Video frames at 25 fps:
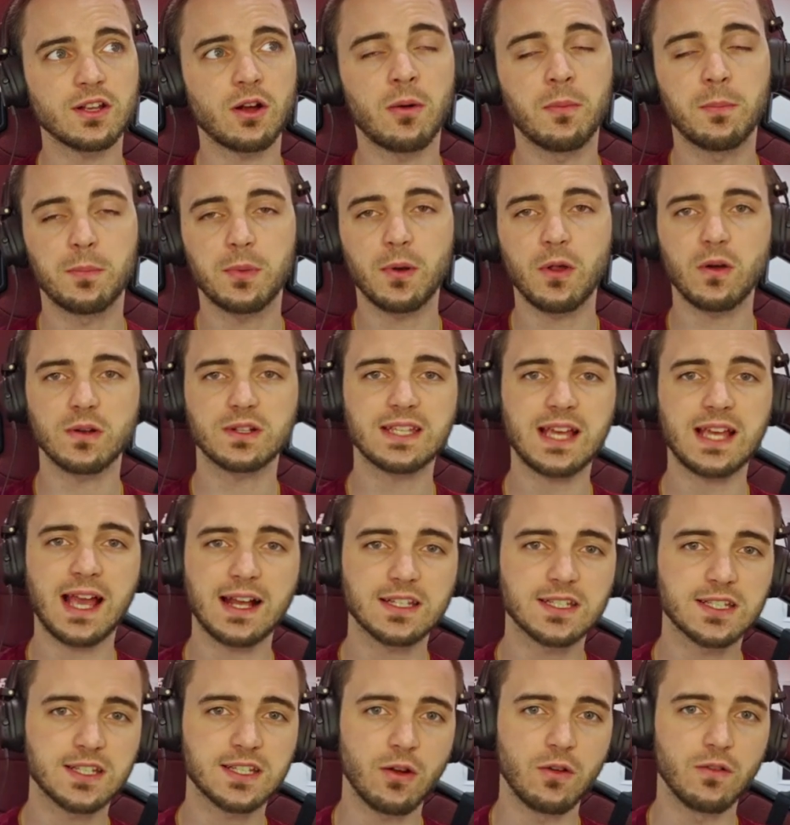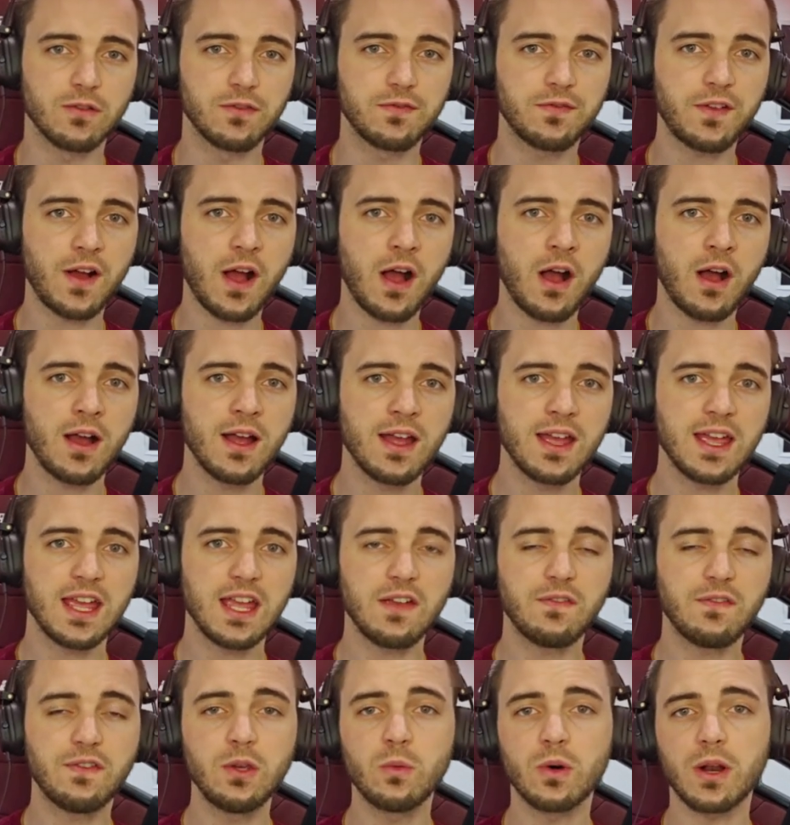on BlockDAG so far,
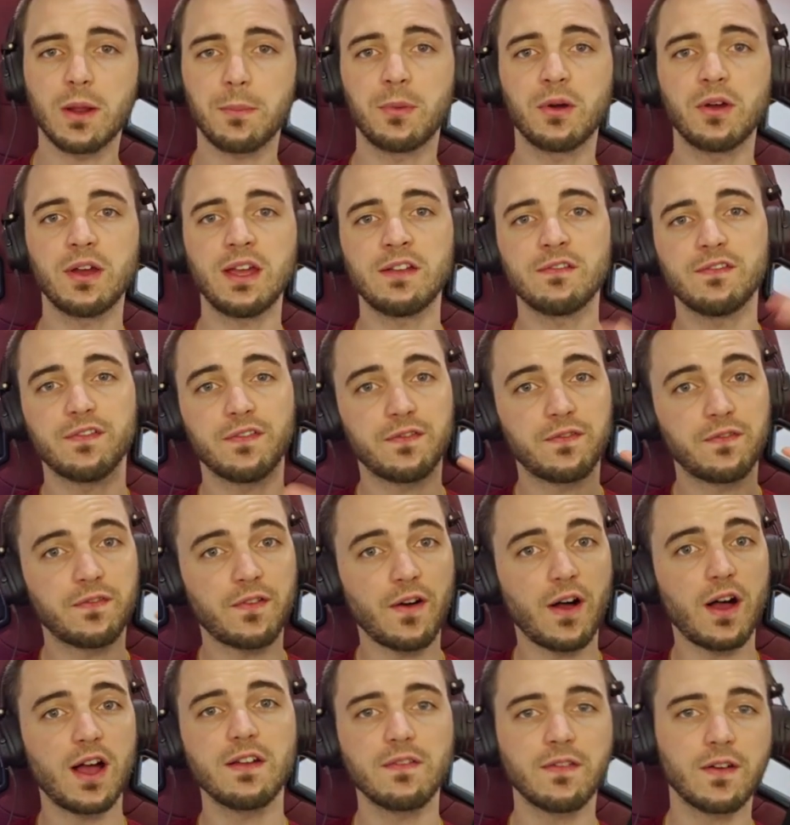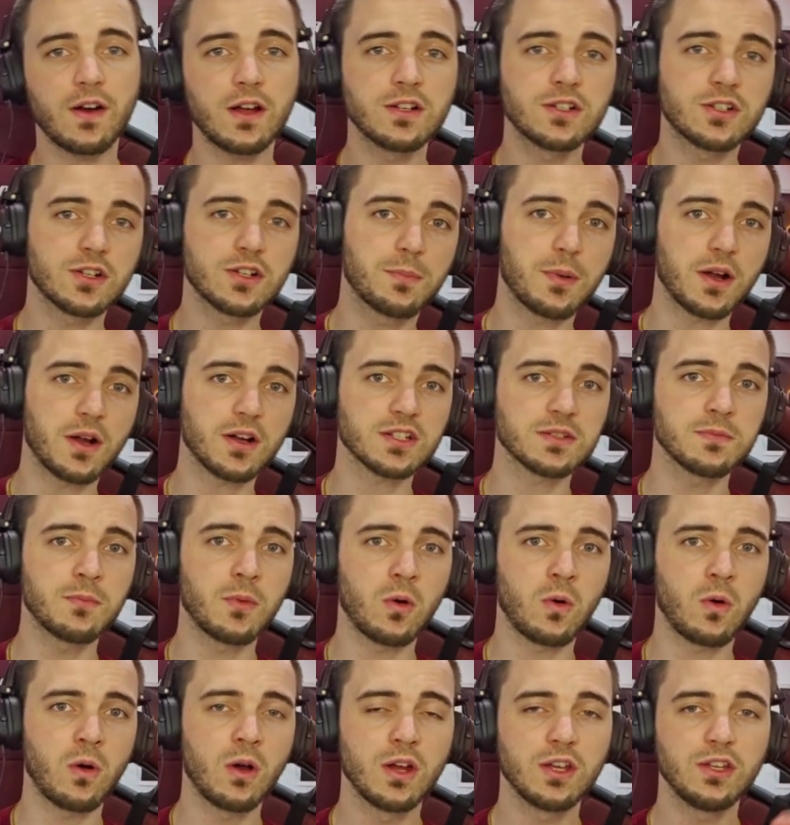if you want to put in 500 bucks
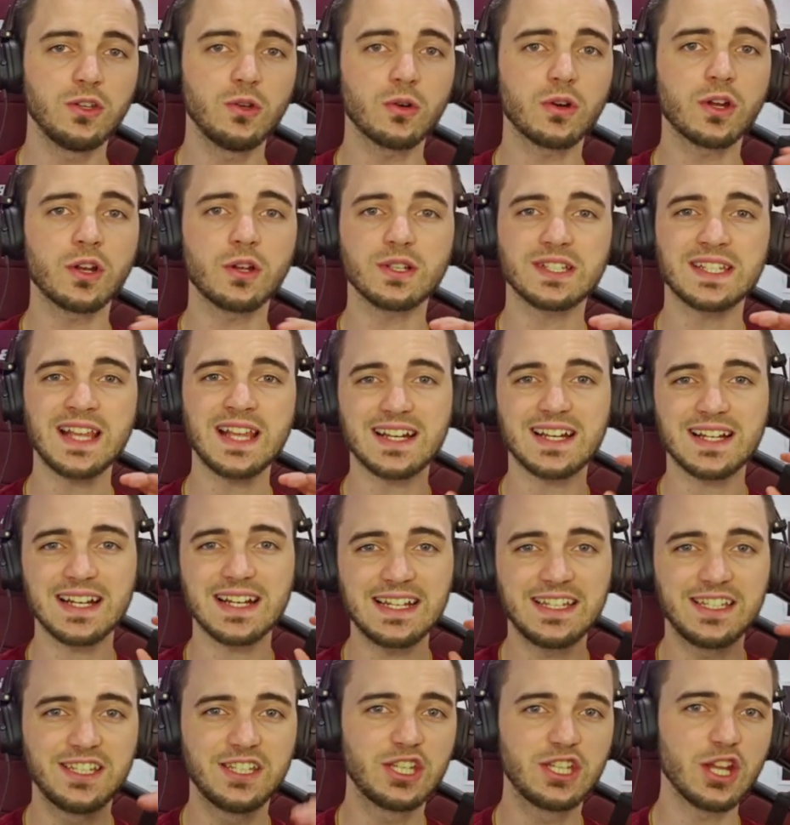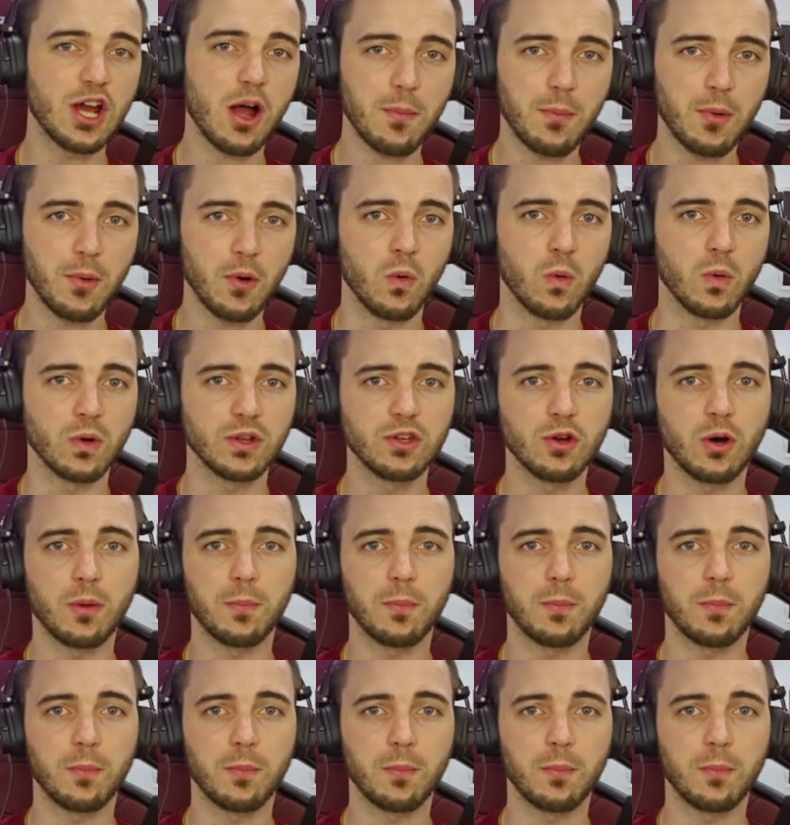more, you're going to essentially double your